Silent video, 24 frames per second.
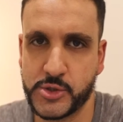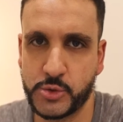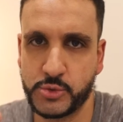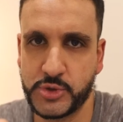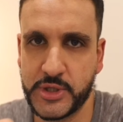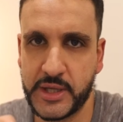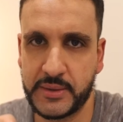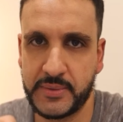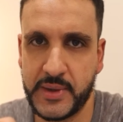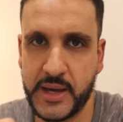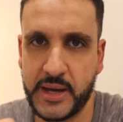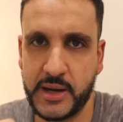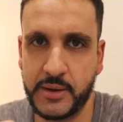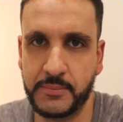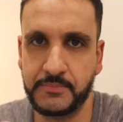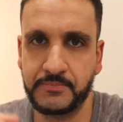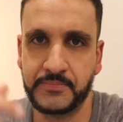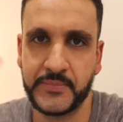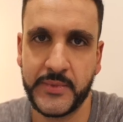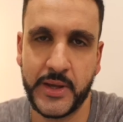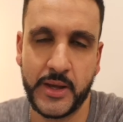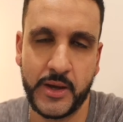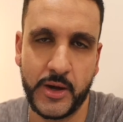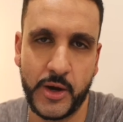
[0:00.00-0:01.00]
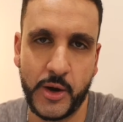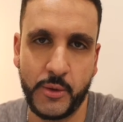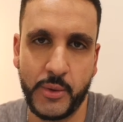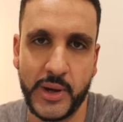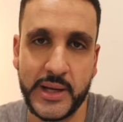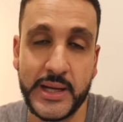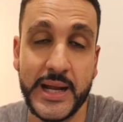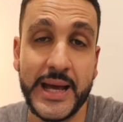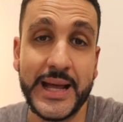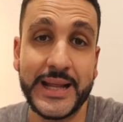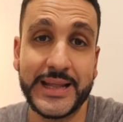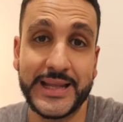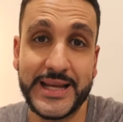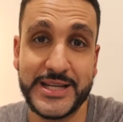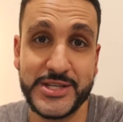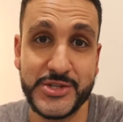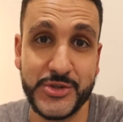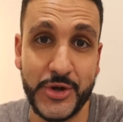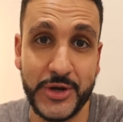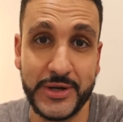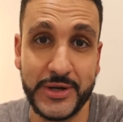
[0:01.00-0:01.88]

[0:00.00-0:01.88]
So check that out. All right, let's